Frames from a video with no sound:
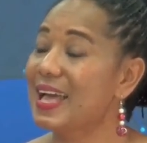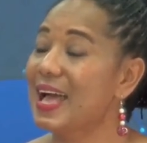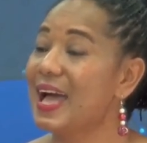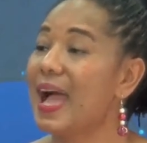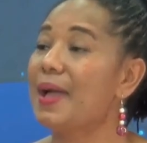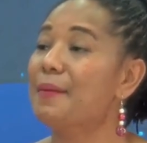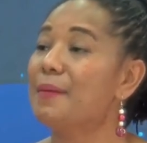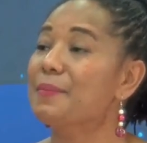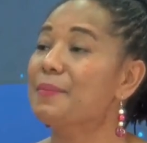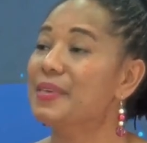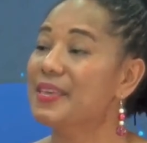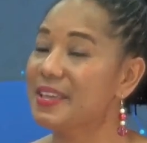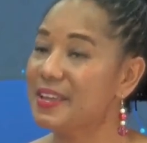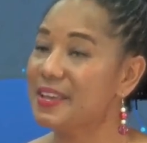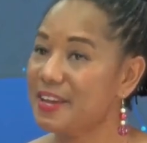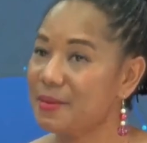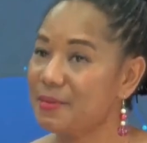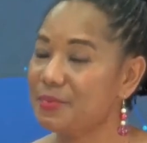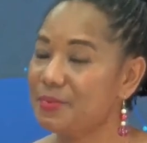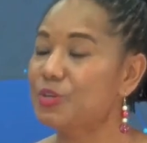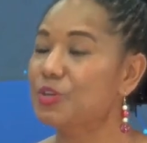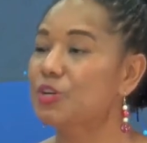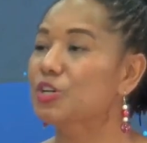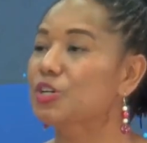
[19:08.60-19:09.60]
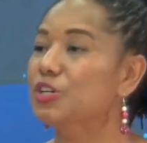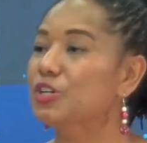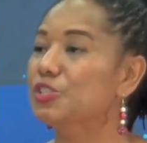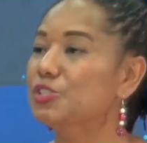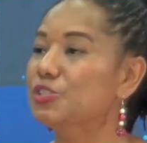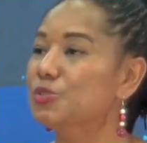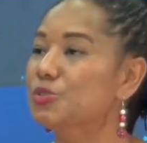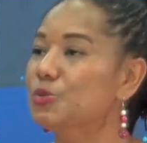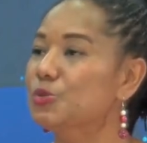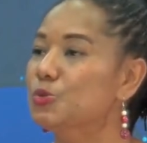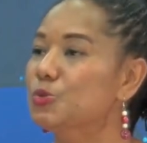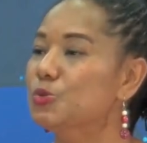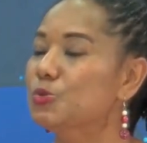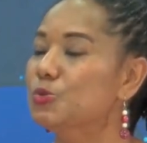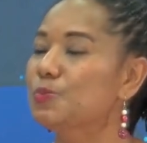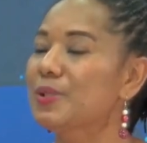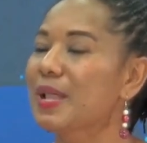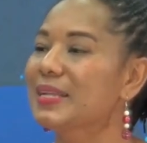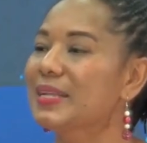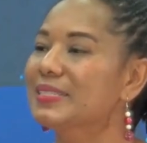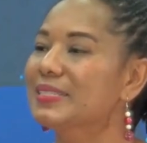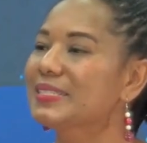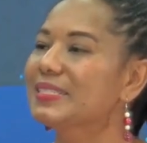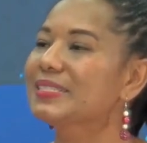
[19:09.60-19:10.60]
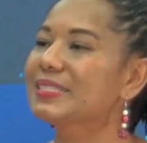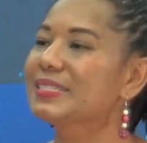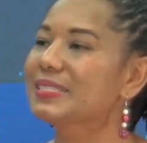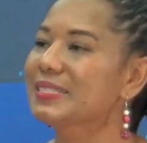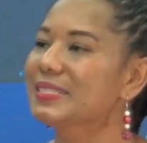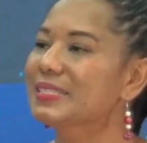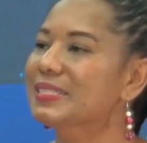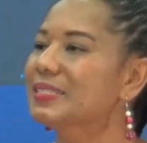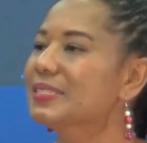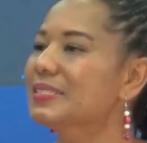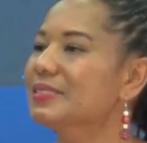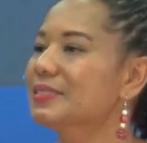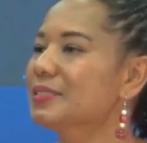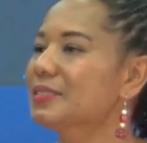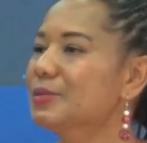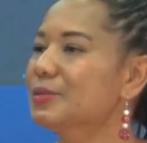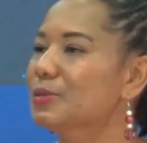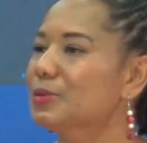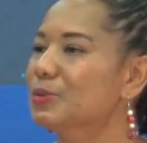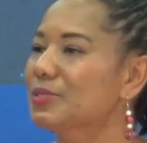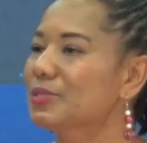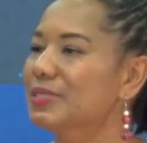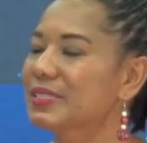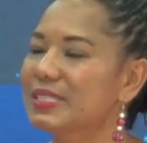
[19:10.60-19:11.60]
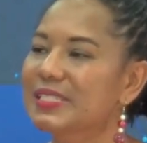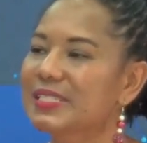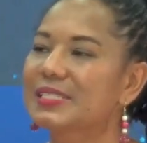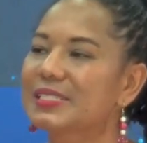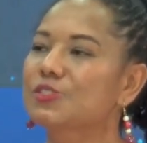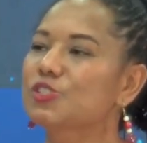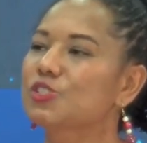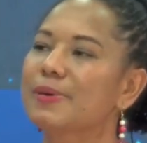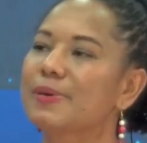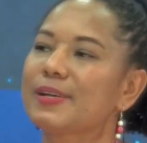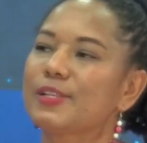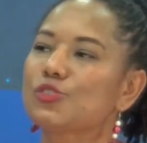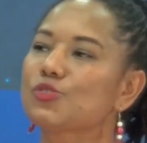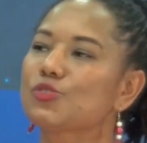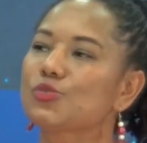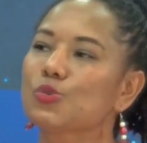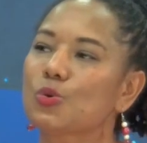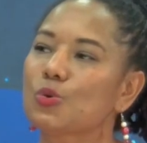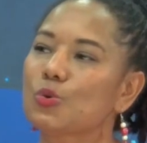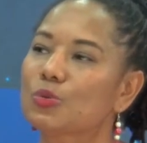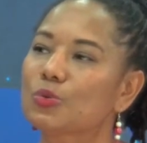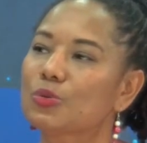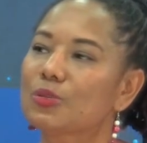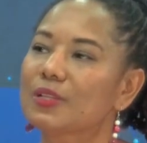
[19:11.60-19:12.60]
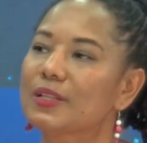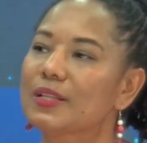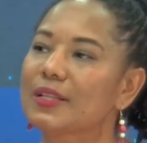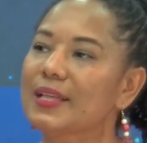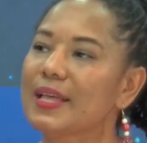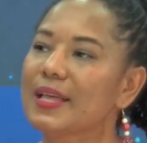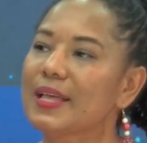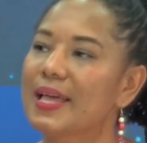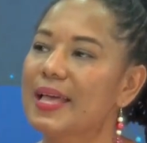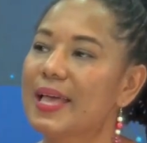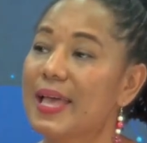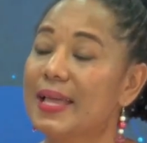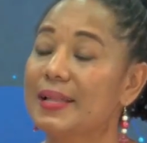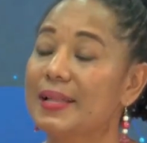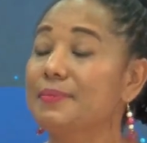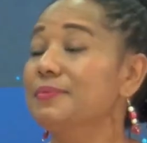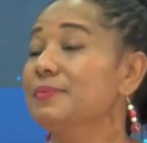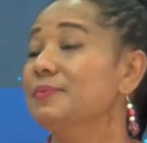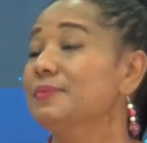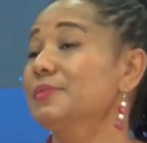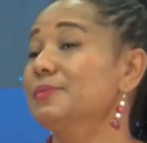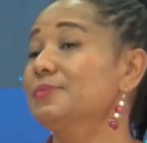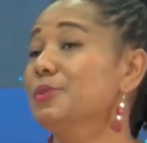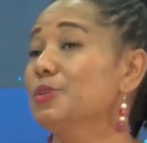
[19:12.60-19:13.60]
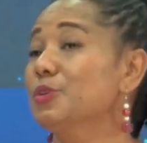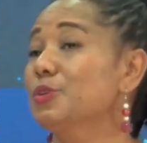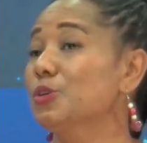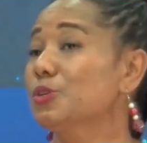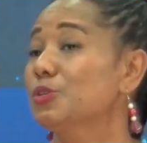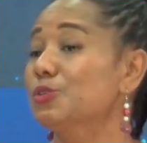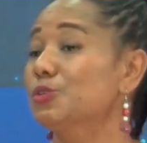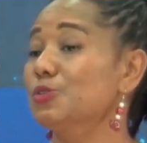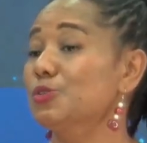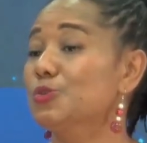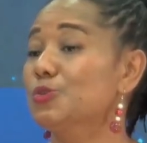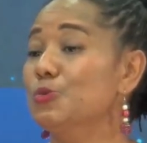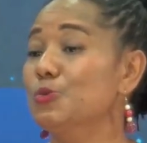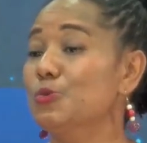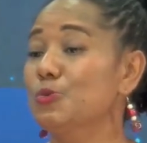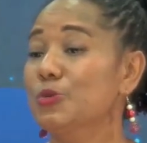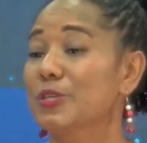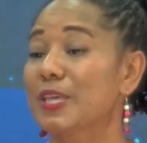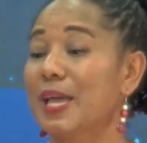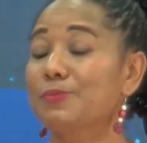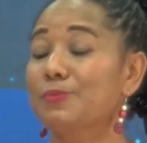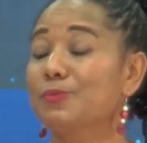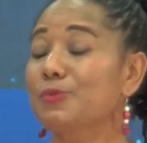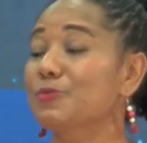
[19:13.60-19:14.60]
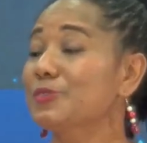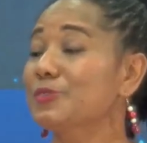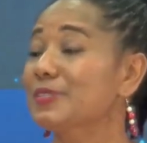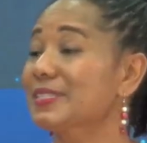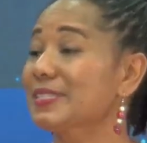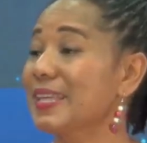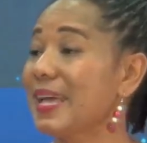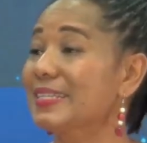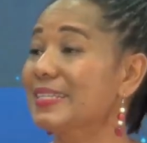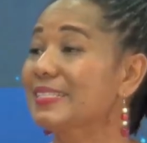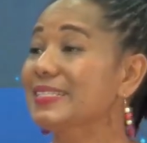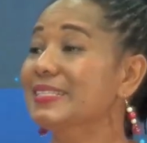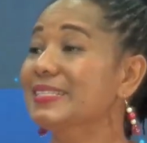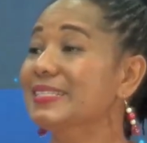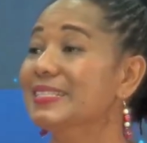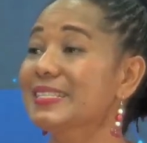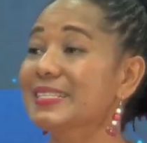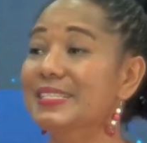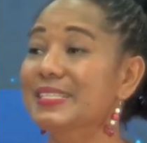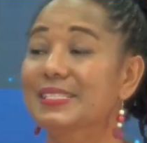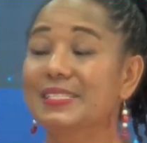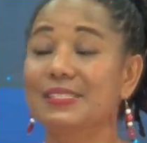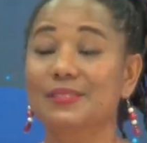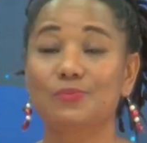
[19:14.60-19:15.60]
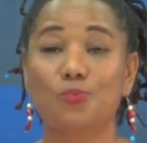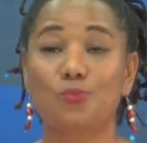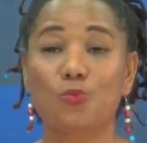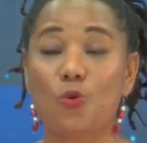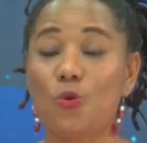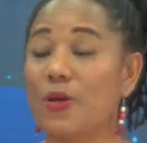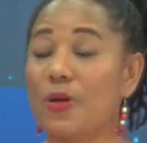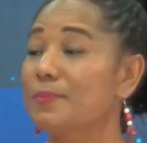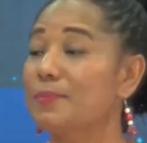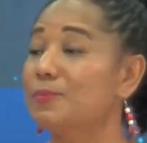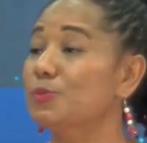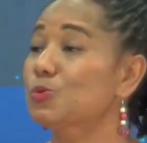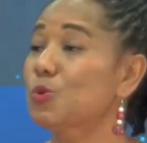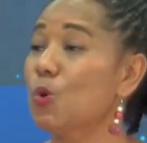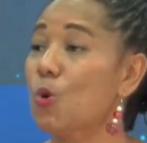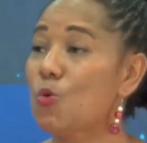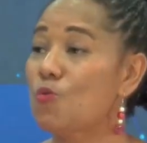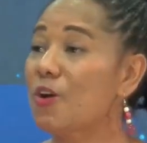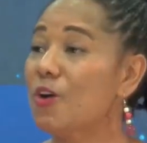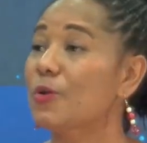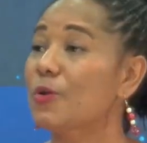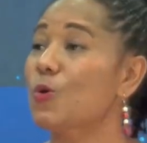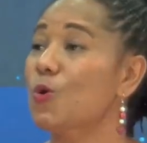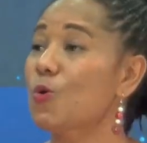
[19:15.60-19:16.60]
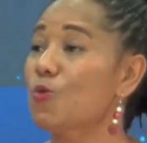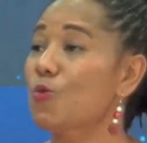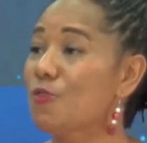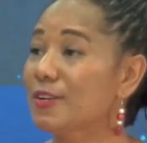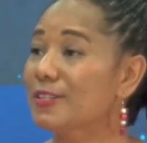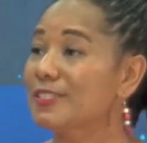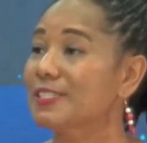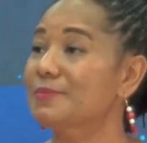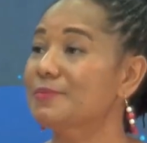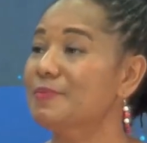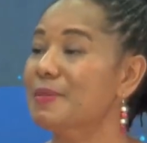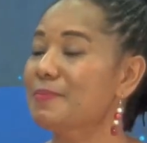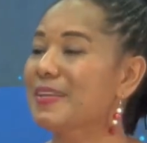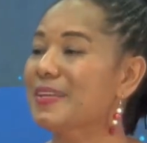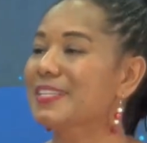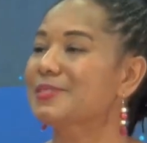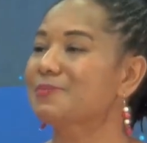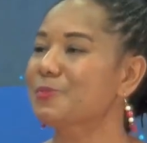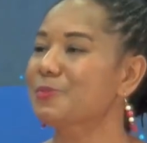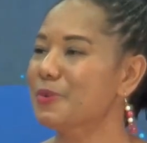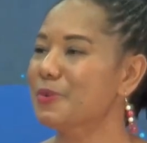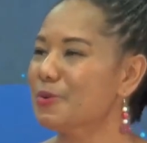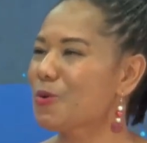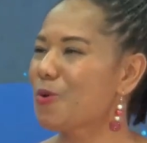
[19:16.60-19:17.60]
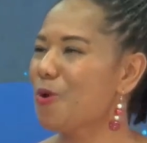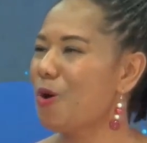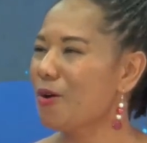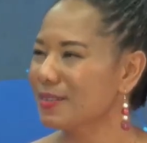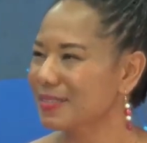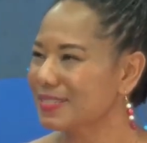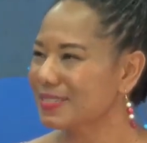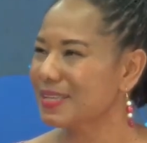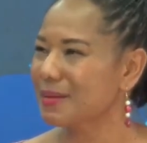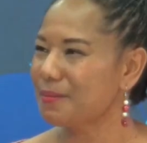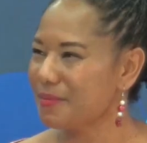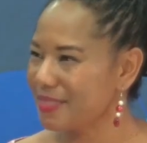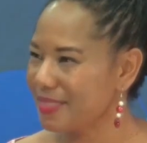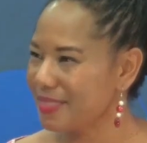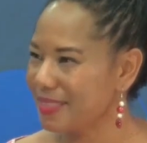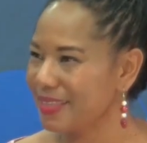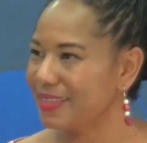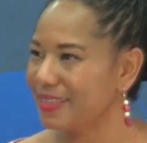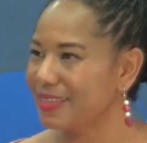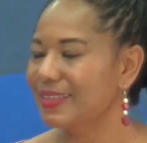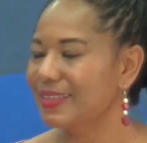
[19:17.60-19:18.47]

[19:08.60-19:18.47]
I'm here because you planted certain, seeds into my soul, and because you kept on reciting these poems over and over to me, my spirit caught something.